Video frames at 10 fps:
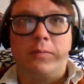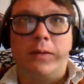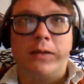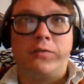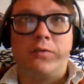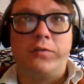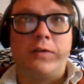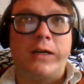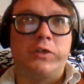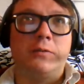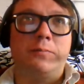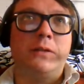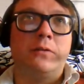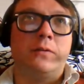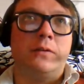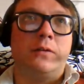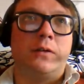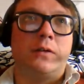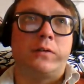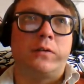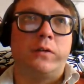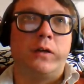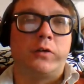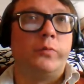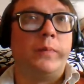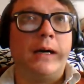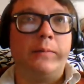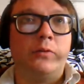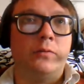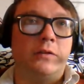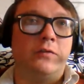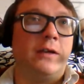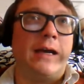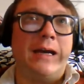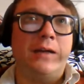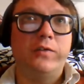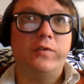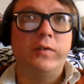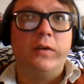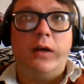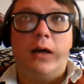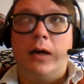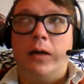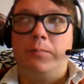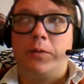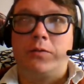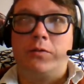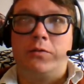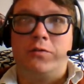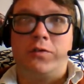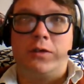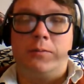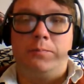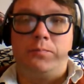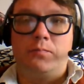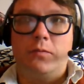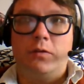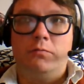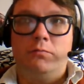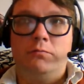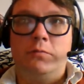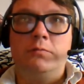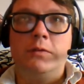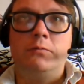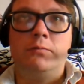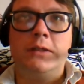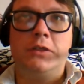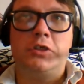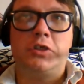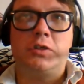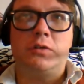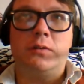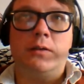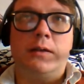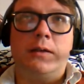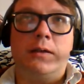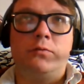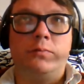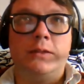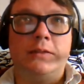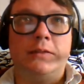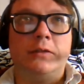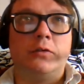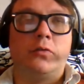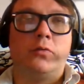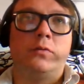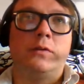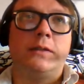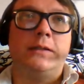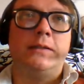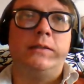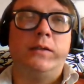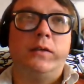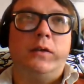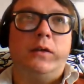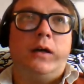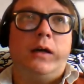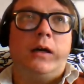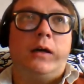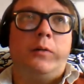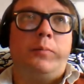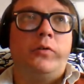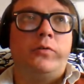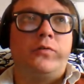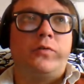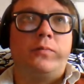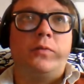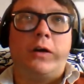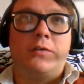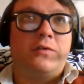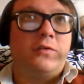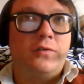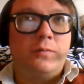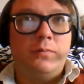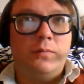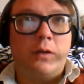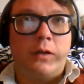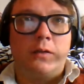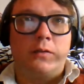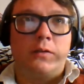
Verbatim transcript: Magus does actually appear in the canonical Bible. He's in Acts, um, but there's um, when we reach and read the early uh, opponents of Gnosticism, uh, the